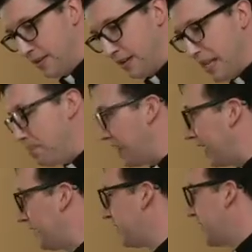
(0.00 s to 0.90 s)
He
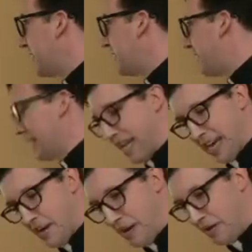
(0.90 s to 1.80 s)
begins
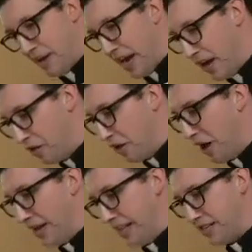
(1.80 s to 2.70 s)
singing about how
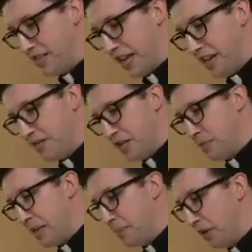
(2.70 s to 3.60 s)
God has saved
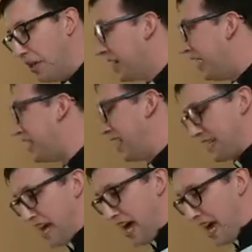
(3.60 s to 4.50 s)
his people. He
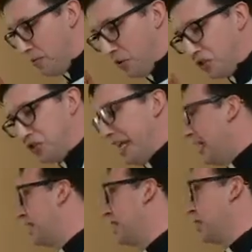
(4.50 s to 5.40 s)
says, "I will
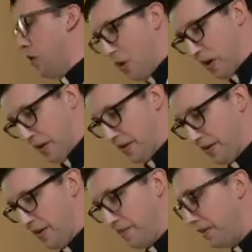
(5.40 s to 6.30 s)
sing to the Lord,
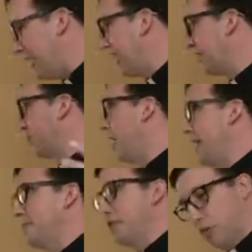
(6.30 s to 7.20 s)
for he has
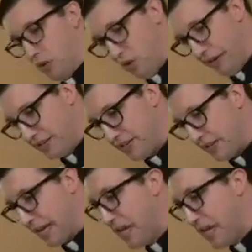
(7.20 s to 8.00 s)
triumphed gloriously.